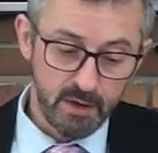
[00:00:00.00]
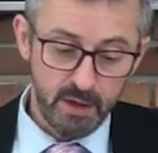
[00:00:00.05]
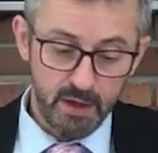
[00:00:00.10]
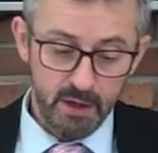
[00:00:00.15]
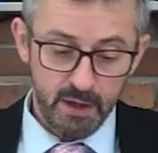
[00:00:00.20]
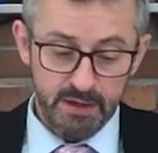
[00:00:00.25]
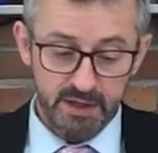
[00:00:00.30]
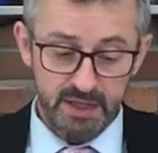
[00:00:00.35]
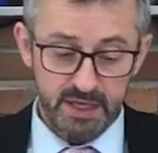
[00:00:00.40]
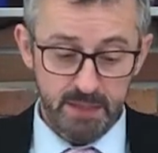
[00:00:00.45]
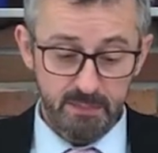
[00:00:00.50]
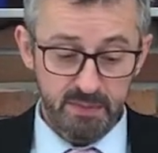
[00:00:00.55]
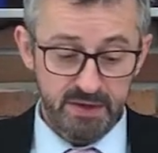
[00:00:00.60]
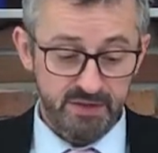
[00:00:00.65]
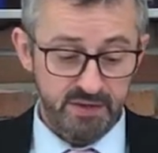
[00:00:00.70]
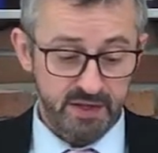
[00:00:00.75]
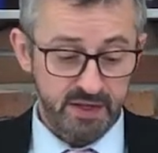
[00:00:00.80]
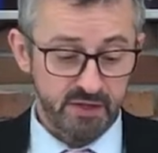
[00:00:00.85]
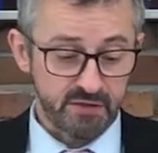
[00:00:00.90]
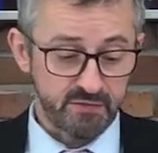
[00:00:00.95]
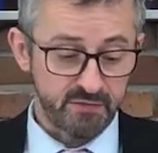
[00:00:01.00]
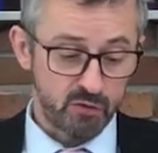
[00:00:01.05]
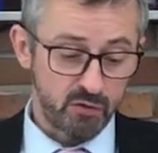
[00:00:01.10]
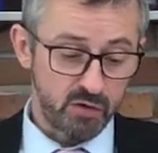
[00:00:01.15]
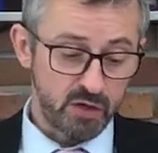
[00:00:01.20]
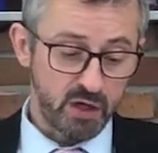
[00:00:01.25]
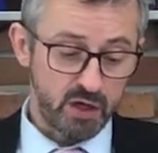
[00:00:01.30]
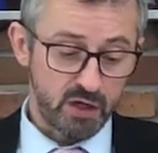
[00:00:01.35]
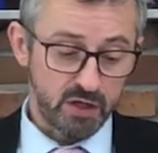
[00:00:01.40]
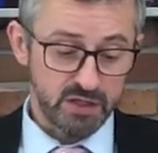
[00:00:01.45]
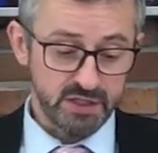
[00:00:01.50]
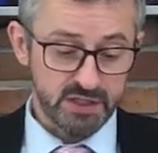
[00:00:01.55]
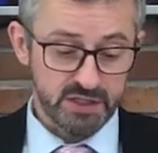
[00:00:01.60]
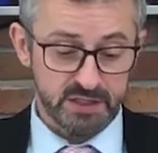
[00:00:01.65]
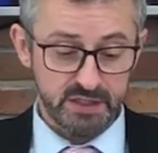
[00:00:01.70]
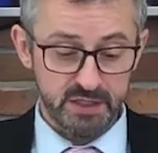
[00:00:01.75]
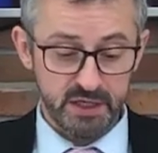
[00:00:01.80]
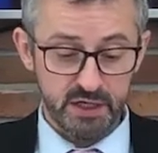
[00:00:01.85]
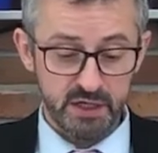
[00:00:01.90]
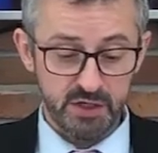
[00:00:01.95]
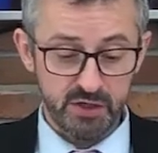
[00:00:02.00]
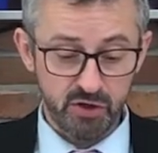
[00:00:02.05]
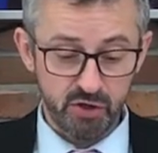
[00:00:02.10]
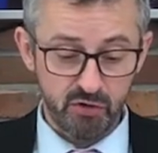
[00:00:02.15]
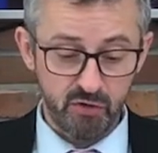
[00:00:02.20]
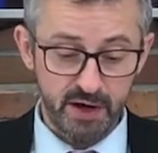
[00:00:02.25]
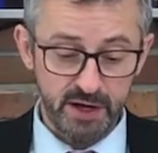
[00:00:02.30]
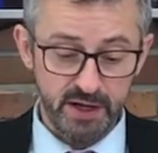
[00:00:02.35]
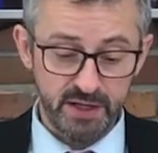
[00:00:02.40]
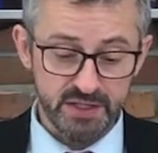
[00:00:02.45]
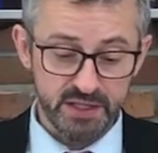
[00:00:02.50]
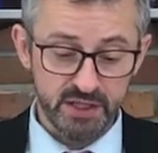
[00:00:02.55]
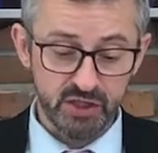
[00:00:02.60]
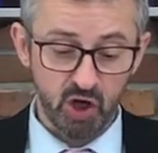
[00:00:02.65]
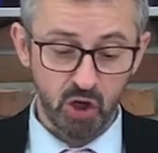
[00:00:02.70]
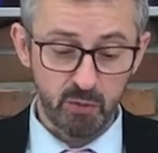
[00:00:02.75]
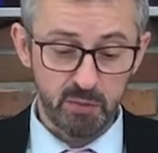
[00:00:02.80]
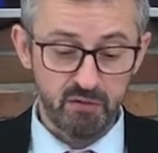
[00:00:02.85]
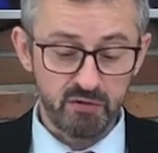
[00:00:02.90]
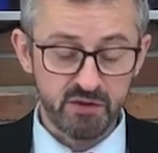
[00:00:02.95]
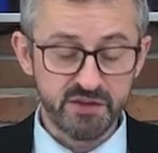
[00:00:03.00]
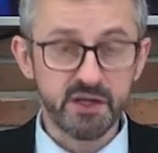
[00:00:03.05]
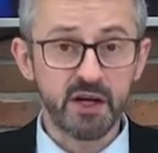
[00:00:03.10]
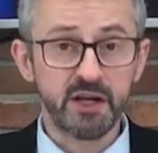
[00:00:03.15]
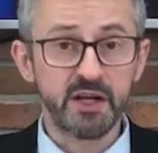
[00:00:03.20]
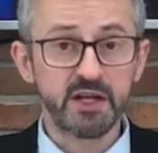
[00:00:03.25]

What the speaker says: The EBD has forecast Ukraine's economy returning